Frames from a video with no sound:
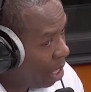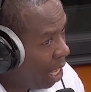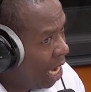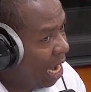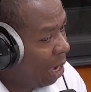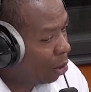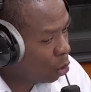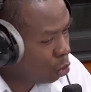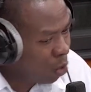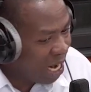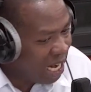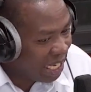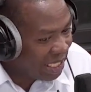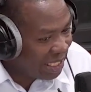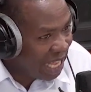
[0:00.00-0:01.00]
Now, to
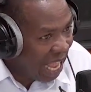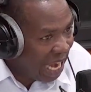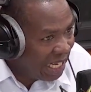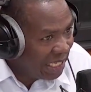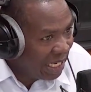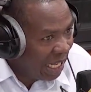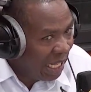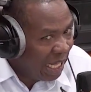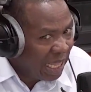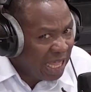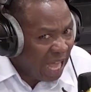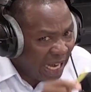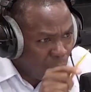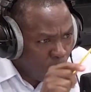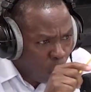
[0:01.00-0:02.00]
understand
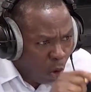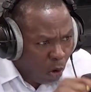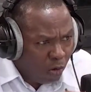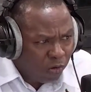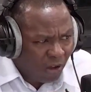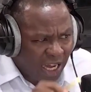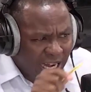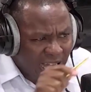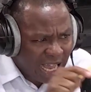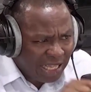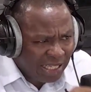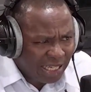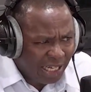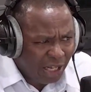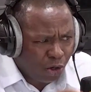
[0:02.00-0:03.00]
that whole
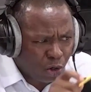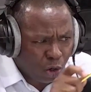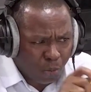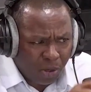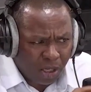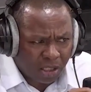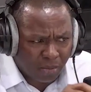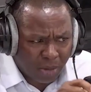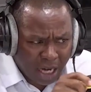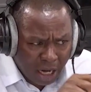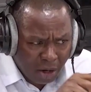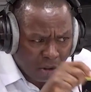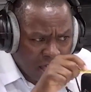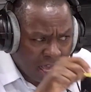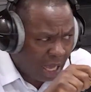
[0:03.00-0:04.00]
finance and economics
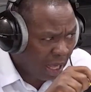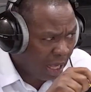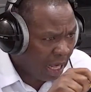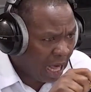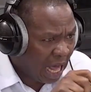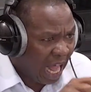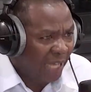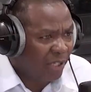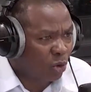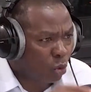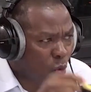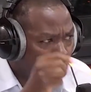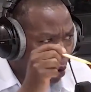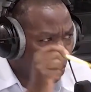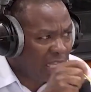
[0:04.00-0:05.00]
maneno there, as to
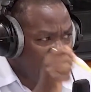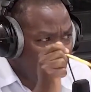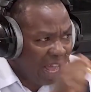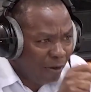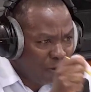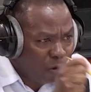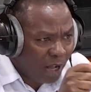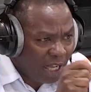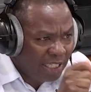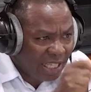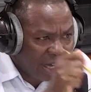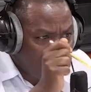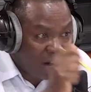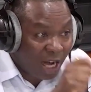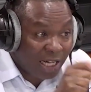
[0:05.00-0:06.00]
what therefore is the
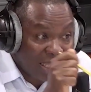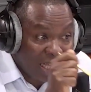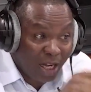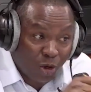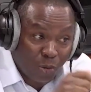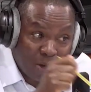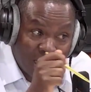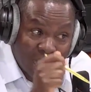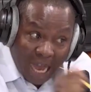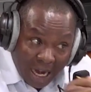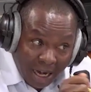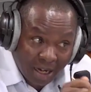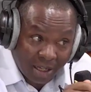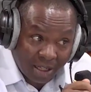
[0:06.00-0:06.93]
correct thing to be done,